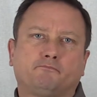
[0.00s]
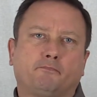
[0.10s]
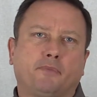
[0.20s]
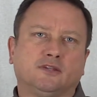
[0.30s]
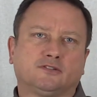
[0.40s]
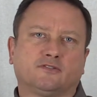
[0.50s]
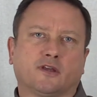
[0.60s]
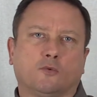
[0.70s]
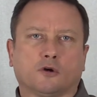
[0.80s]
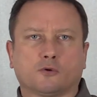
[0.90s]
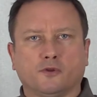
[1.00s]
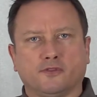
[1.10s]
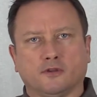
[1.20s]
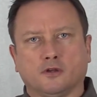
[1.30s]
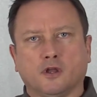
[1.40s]
pieces that work
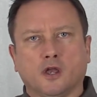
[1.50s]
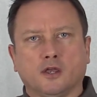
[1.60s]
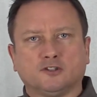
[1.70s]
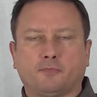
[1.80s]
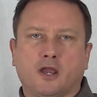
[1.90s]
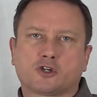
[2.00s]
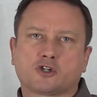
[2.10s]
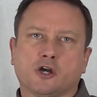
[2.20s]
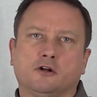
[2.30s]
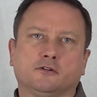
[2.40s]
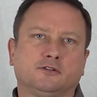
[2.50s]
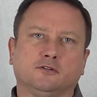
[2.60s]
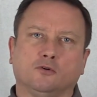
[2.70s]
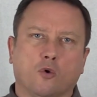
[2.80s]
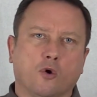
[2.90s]
with the space shuttle
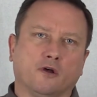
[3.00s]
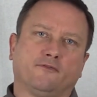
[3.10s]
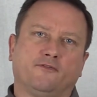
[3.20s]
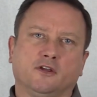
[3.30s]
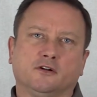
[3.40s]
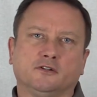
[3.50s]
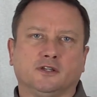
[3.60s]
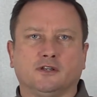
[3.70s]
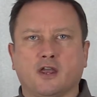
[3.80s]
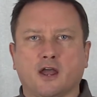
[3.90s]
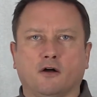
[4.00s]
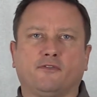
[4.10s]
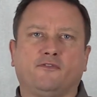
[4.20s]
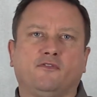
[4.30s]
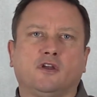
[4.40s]
to oil field and
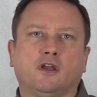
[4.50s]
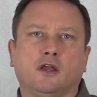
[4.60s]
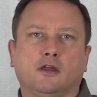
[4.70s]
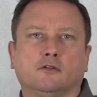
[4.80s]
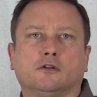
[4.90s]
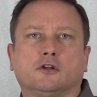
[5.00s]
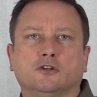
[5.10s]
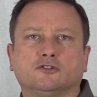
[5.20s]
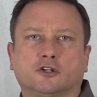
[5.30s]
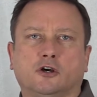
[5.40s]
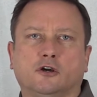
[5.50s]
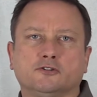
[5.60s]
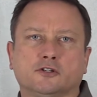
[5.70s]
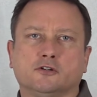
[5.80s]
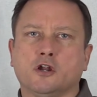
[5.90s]
health
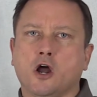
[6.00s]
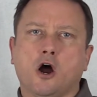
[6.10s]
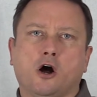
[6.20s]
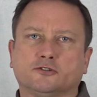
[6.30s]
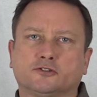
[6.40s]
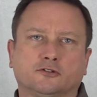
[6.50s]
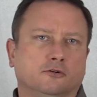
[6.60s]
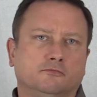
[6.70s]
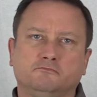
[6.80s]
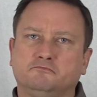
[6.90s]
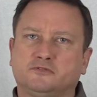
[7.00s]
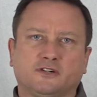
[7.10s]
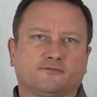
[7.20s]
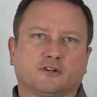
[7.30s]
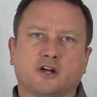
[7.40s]
concerns, and also
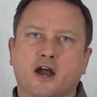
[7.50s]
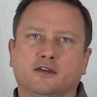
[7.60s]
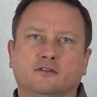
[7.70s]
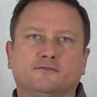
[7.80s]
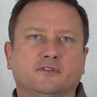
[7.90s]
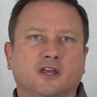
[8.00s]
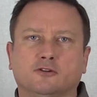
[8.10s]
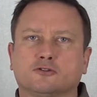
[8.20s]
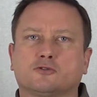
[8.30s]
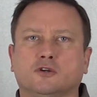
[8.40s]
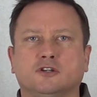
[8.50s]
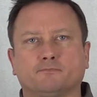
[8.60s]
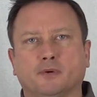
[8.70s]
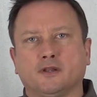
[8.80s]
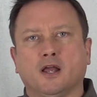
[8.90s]
different kind of industries,
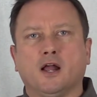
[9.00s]
but